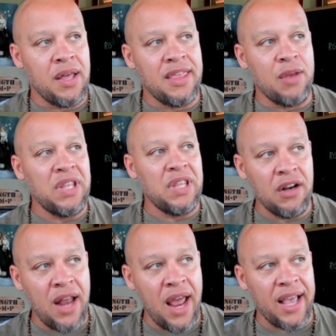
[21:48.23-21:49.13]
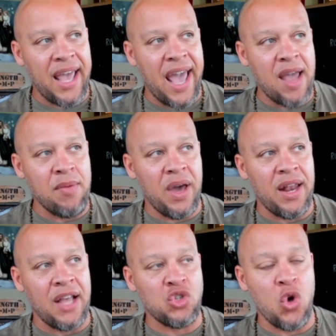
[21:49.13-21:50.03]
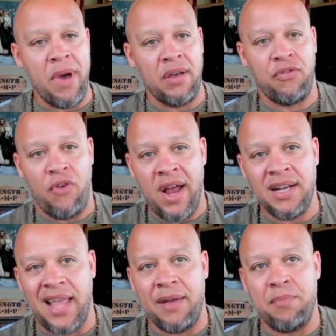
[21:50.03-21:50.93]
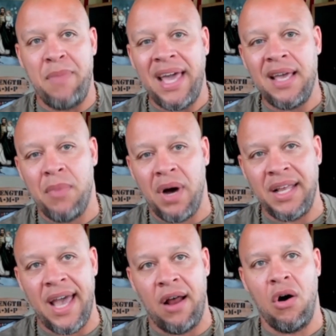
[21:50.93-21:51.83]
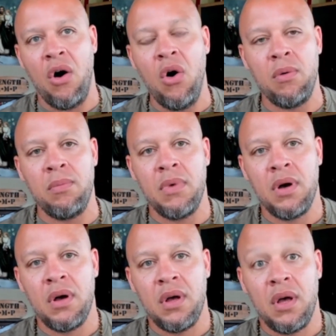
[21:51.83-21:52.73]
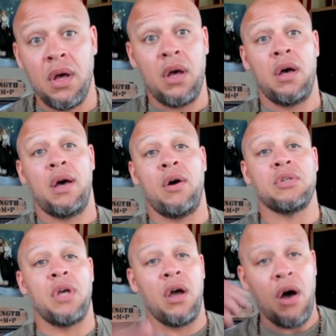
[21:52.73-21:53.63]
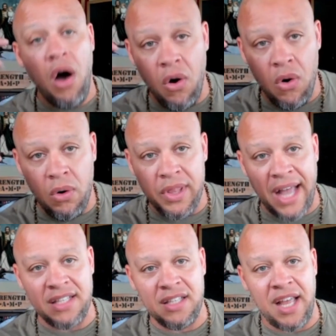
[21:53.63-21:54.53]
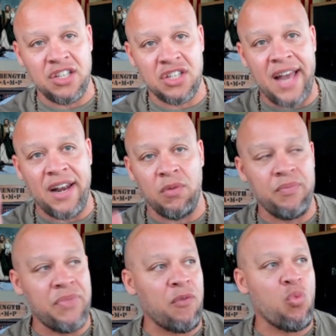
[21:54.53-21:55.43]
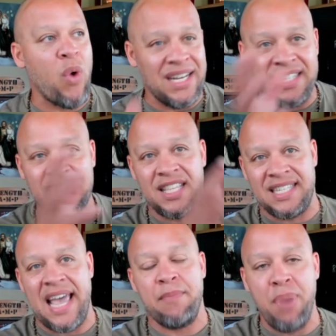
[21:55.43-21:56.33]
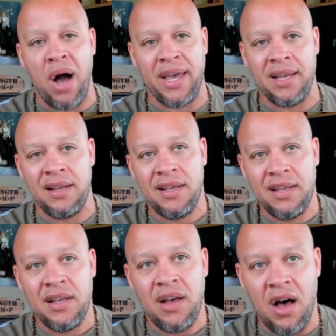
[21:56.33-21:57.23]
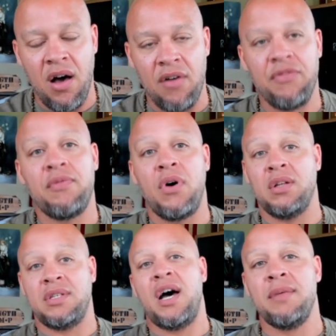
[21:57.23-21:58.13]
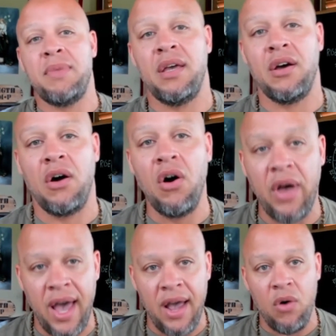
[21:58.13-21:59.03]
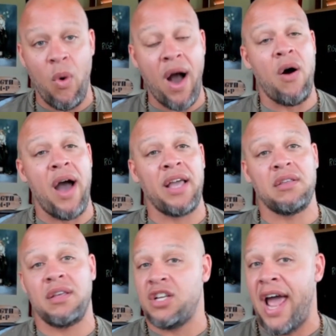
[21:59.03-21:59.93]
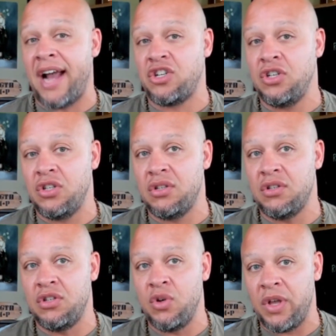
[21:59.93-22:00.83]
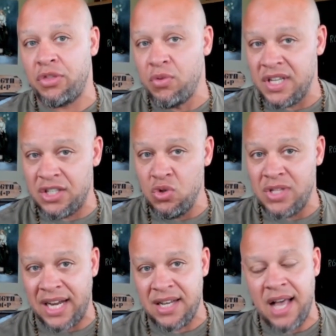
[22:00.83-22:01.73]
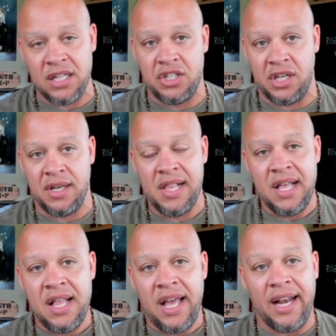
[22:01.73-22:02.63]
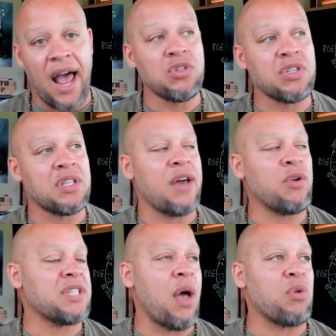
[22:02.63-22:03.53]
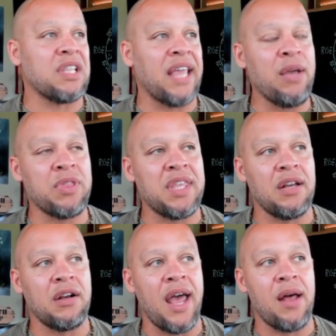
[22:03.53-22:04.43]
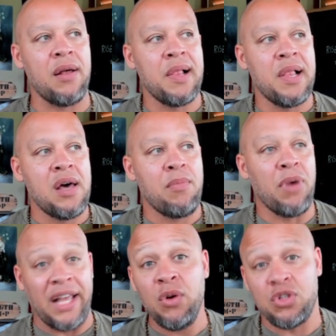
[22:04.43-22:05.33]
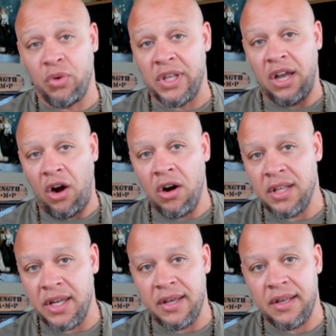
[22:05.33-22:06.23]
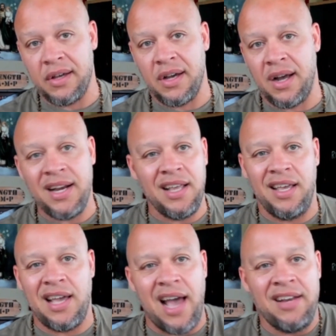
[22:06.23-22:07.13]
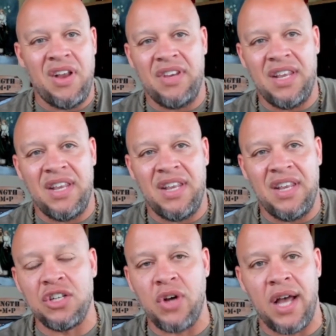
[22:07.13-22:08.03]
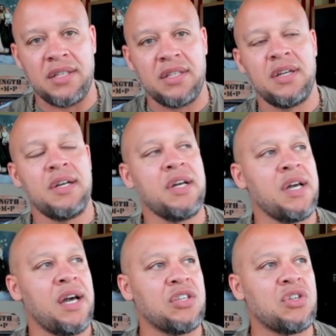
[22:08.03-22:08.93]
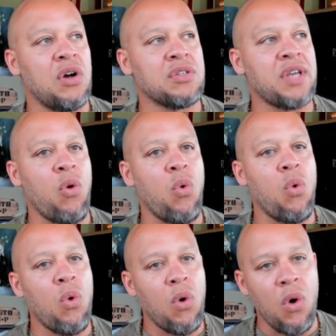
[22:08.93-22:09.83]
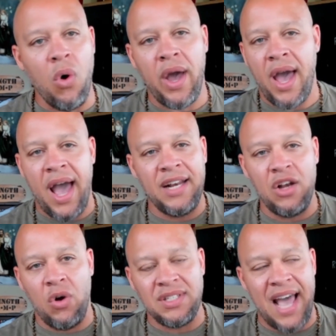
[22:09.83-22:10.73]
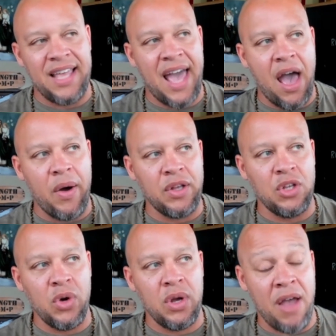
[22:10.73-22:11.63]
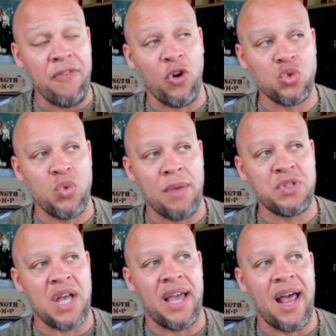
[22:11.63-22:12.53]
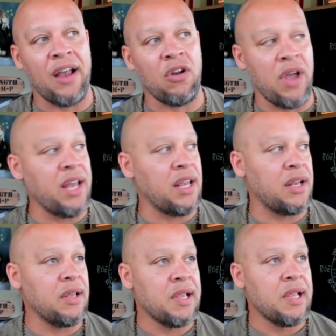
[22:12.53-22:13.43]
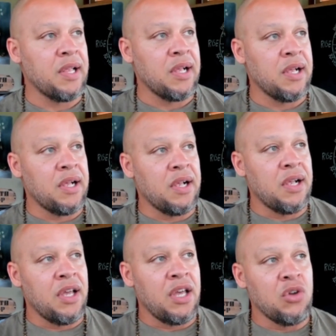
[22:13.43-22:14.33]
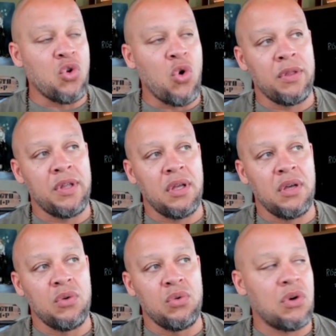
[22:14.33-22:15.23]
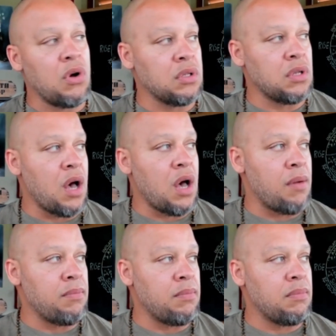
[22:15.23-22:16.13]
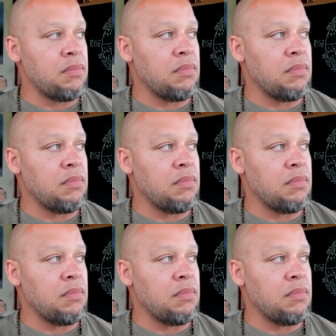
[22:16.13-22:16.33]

then when the internet came and I saw my friend like making money at home, I was like, oh, well, that that just kind of that went into the same bucket of autonomy. Okay, wow, I can actually do it through this new technology. And I was I don't want to say I was late with the internet, but he was really early. I didn't I didn't even have an email address, and so I was like, okay, I didn't know exactly how I do it. My first website I created was called it was called um,